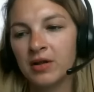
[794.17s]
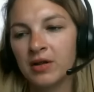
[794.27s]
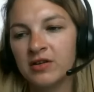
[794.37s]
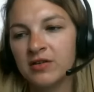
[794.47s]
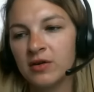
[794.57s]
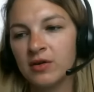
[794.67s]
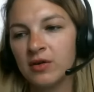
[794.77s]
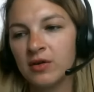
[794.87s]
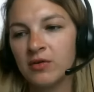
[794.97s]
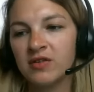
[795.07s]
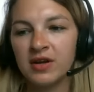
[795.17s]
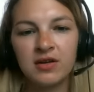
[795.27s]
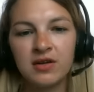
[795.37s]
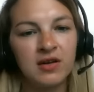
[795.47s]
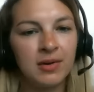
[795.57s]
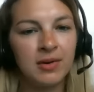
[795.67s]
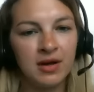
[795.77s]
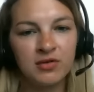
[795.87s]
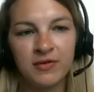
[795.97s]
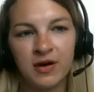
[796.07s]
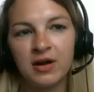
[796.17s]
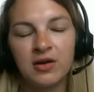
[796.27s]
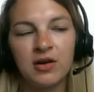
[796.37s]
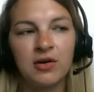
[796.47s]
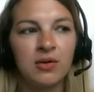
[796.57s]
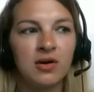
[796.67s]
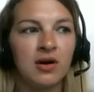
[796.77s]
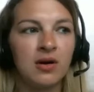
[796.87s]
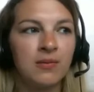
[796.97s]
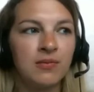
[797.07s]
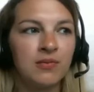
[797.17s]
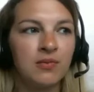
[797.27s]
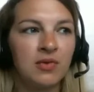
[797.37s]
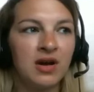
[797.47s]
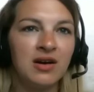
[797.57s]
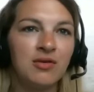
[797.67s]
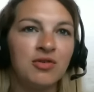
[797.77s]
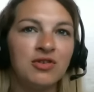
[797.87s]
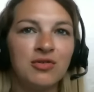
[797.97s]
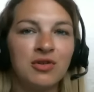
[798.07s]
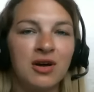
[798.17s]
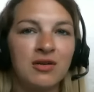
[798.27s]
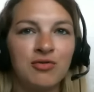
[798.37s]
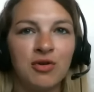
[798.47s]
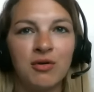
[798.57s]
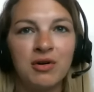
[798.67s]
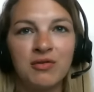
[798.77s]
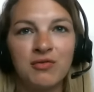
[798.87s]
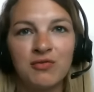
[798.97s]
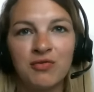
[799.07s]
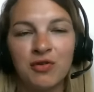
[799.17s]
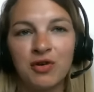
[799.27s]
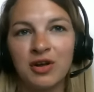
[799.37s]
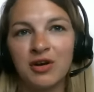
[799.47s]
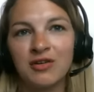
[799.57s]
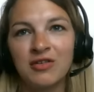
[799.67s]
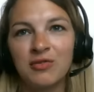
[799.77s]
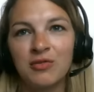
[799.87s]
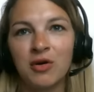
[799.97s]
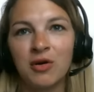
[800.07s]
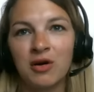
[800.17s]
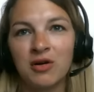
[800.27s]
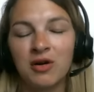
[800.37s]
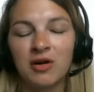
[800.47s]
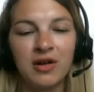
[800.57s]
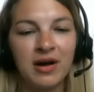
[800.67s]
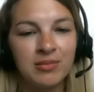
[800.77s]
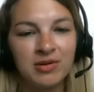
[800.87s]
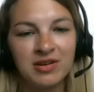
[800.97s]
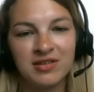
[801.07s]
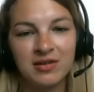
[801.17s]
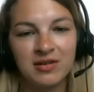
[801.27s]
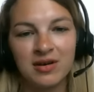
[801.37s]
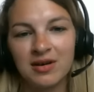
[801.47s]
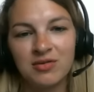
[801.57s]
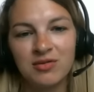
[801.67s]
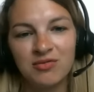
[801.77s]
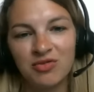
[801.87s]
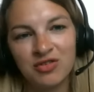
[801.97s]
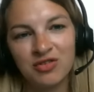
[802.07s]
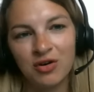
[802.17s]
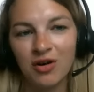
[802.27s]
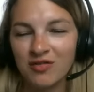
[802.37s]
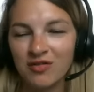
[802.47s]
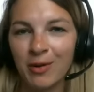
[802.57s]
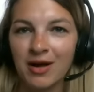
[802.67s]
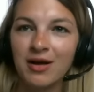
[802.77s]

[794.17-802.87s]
list, it was like it was fine, I didn't really do a lot of growing for years online because I was turned off by it.